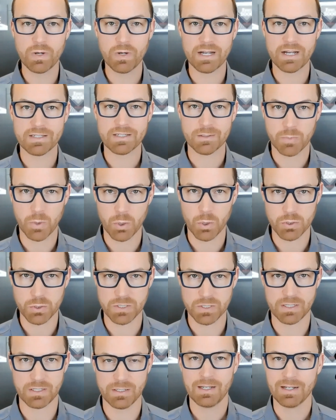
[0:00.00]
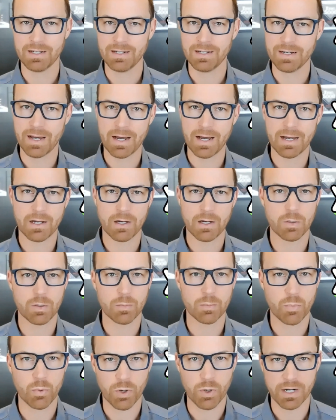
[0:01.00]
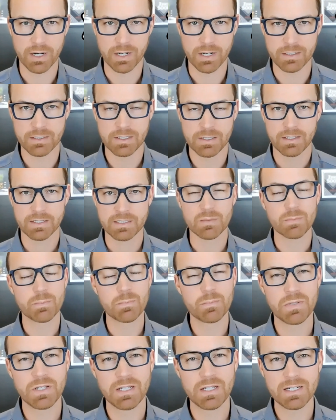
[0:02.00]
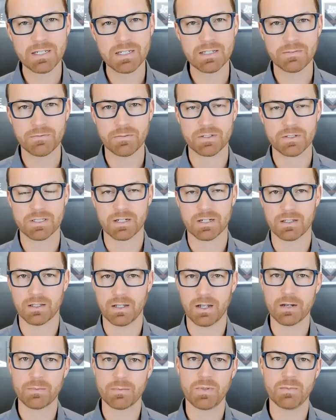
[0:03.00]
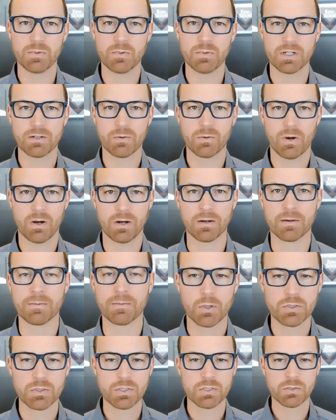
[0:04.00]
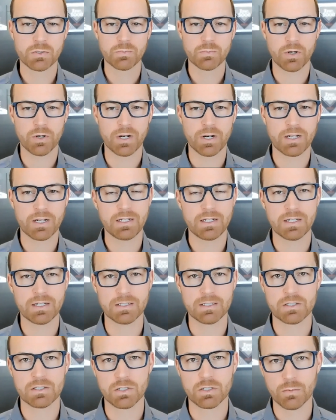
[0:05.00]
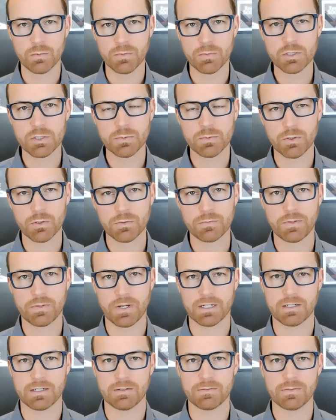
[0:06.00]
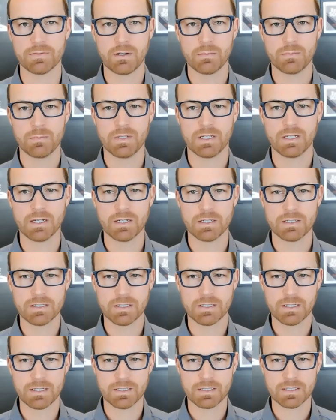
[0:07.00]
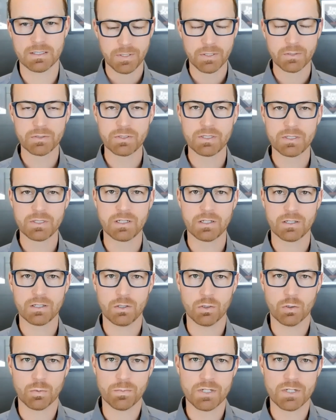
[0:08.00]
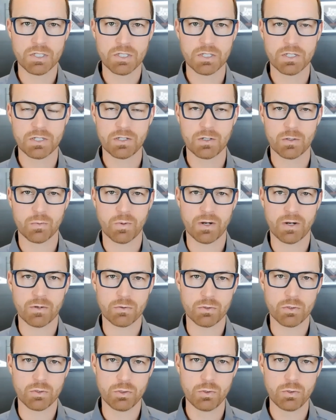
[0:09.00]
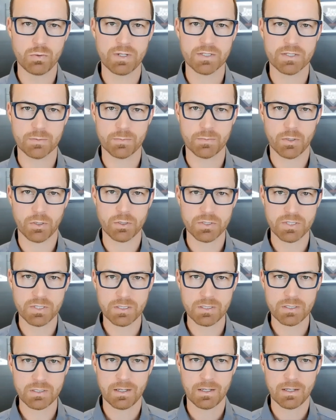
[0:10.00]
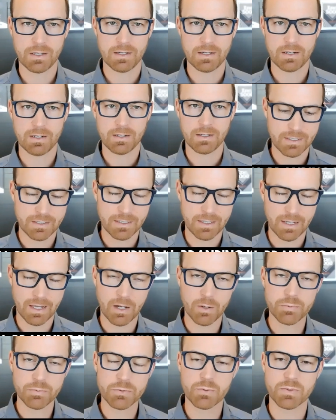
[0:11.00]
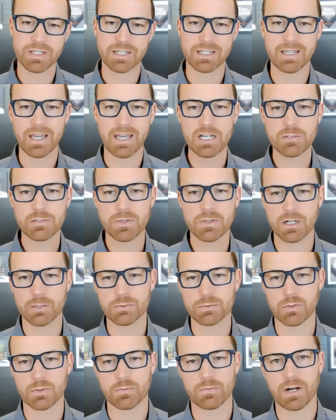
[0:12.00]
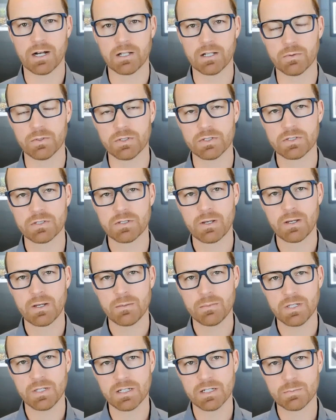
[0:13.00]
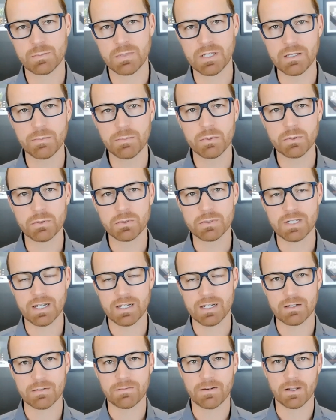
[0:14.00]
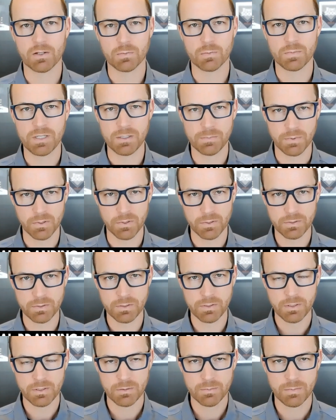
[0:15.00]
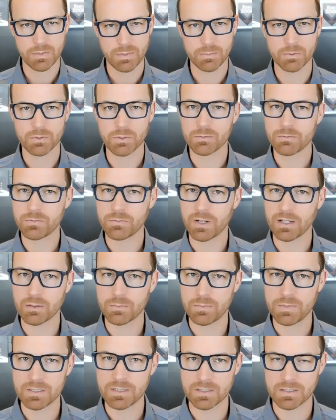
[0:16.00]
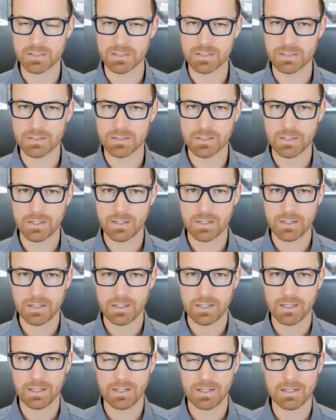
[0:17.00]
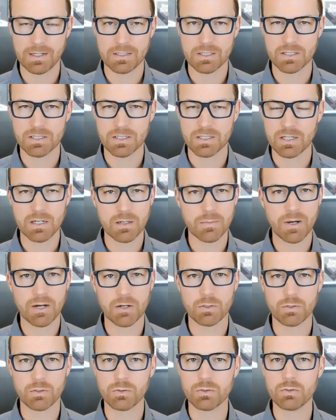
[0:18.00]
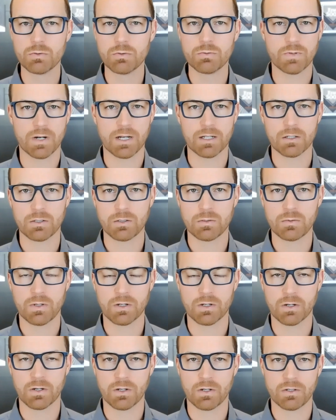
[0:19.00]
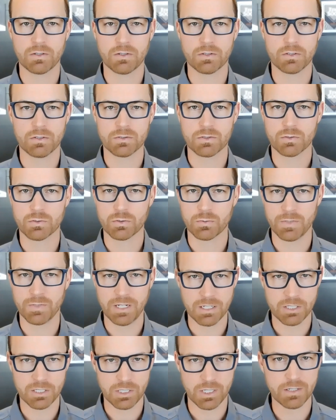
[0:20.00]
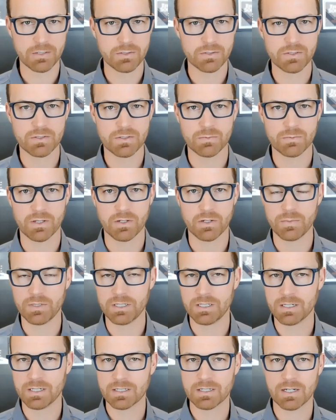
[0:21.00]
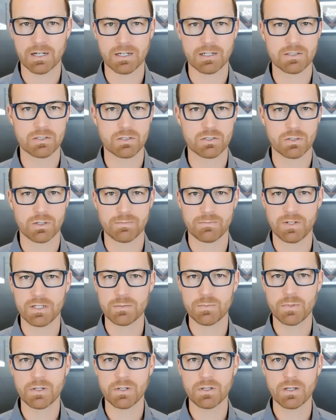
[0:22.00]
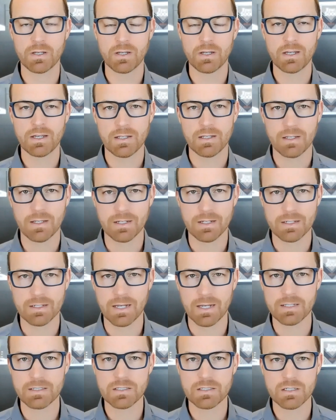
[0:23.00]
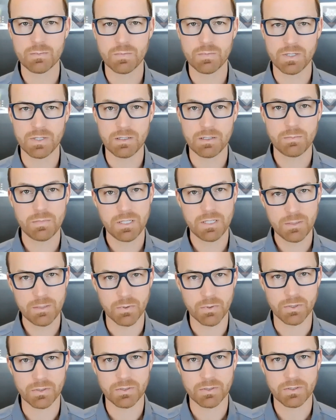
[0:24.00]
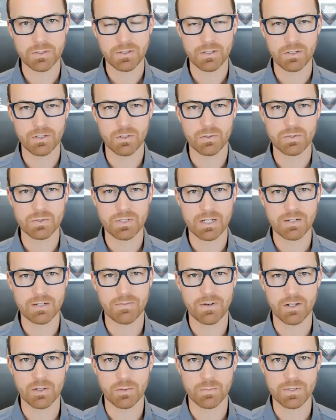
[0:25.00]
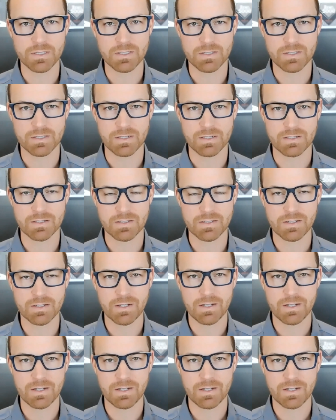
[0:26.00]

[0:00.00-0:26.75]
as a person and not a brand. That's a big difference that a lot of people get wrong. Personal branding is so much more effective because it's building your mission around you as a person, and it helps with engagement, helps with followers, because people tend to follow people. People don't follow businesses. And just think about who you follow on all your social media channels, whether it be TikTok, Instagram, Facebook. It tends to be people. You don't tend to follow businesses.